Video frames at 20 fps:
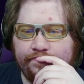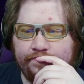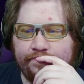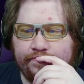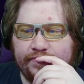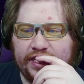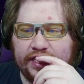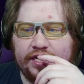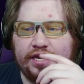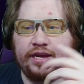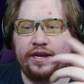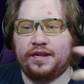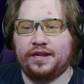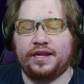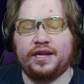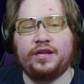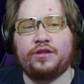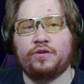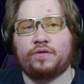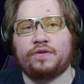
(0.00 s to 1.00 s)

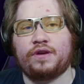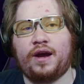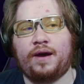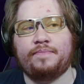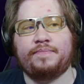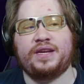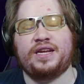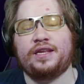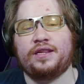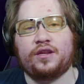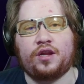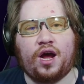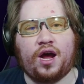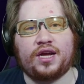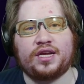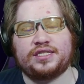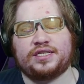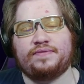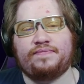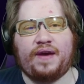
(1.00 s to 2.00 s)

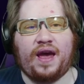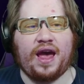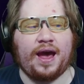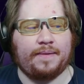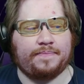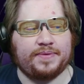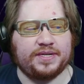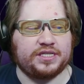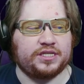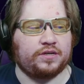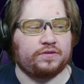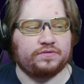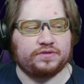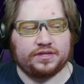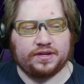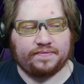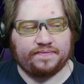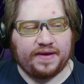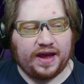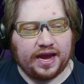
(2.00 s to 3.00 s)
loss of episodes,
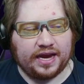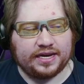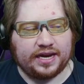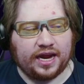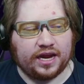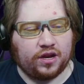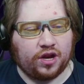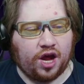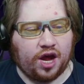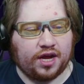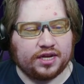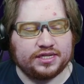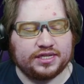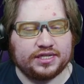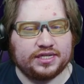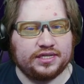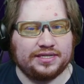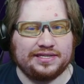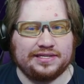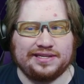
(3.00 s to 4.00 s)
the fact I
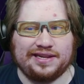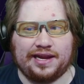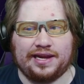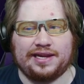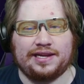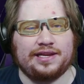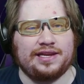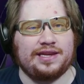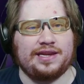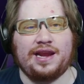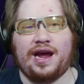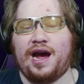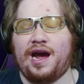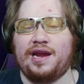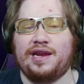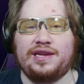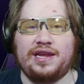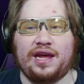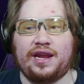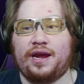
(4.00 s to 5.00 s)
lost like
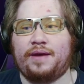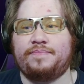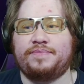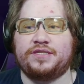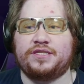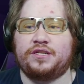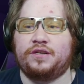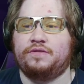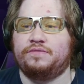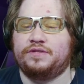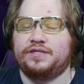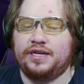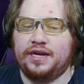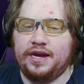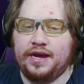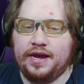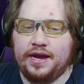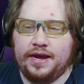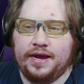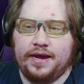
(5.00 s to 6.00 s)
9-10 episodes,
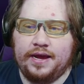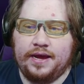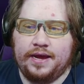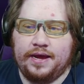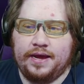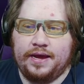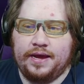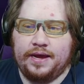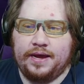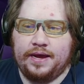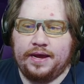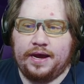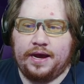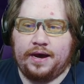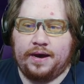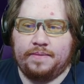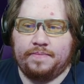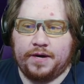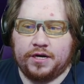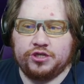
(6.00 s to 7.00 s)

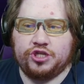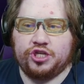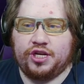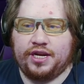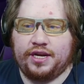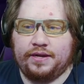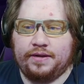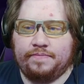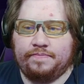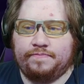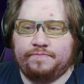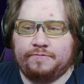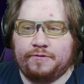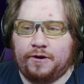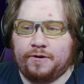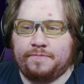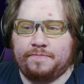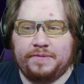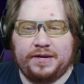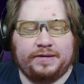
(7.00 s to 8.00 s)
emotionally
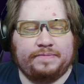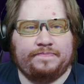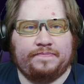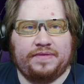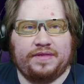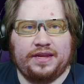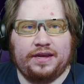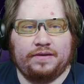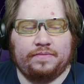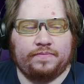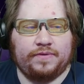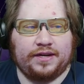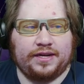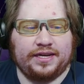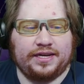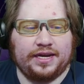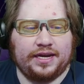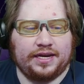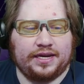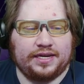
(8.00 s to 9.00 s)
broke me. It really
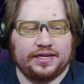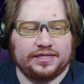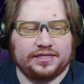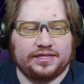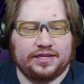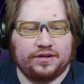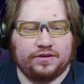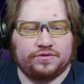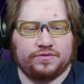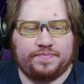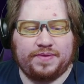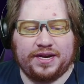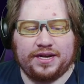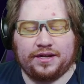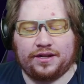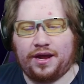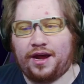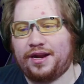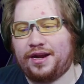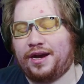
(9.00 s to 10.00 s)
did, because there's been a
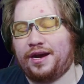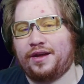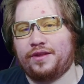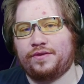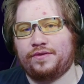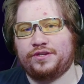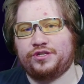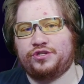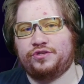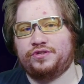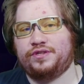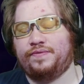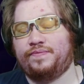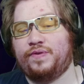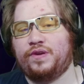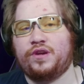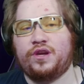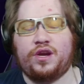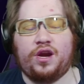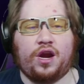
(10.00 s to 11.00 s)
lot of other issues. If you
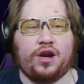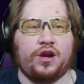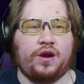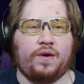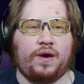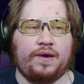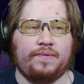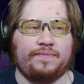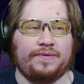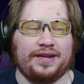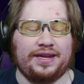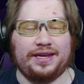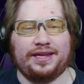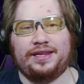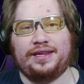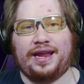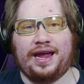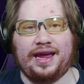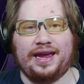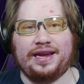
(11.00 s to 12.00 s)
did not know, I really
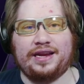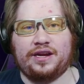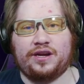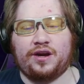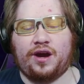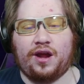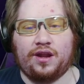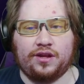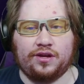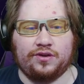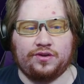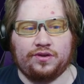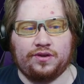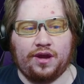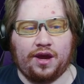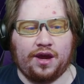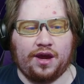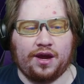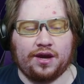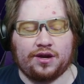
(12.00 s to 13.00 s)
like Call of
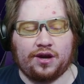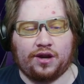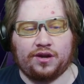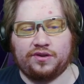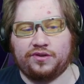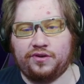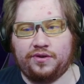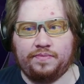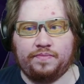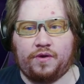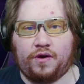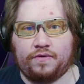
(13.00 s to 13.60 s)
Duty